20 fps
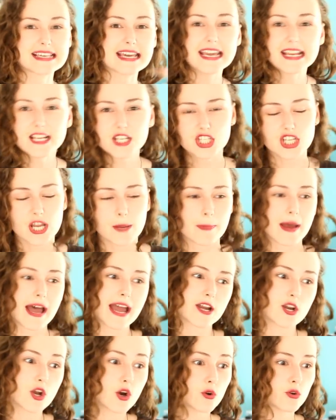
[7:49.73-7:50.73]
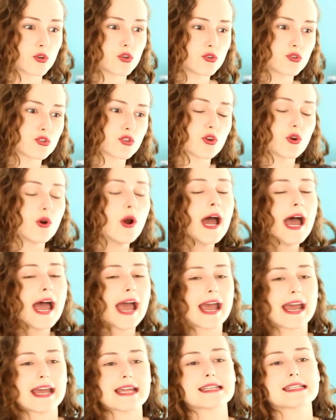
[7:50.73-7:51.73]
kingship. I know you do.
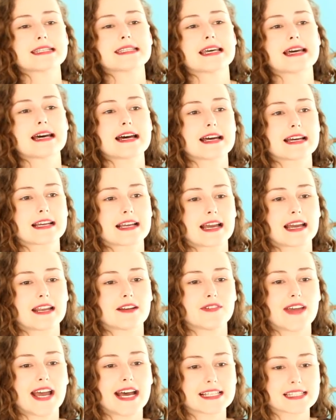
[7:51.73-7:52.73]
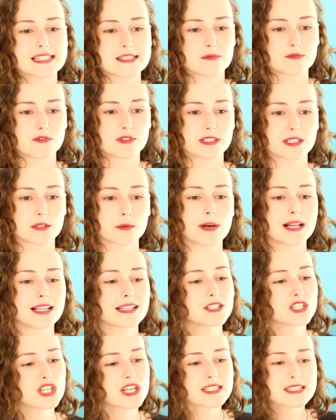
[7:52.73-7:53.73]
And kind of hounds them for a little while,
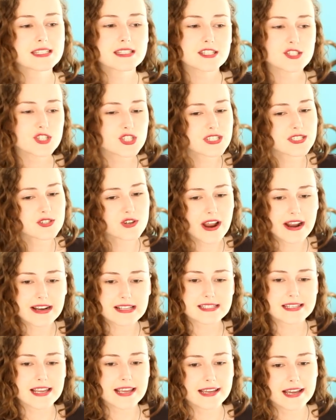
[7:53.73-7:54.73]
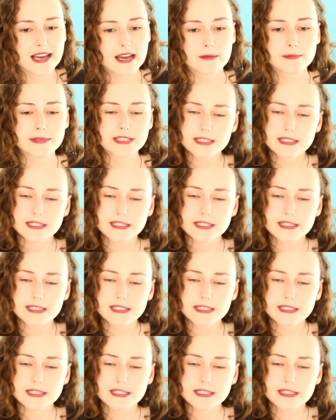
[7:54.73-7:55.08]
and Jason's just trying to stay calm.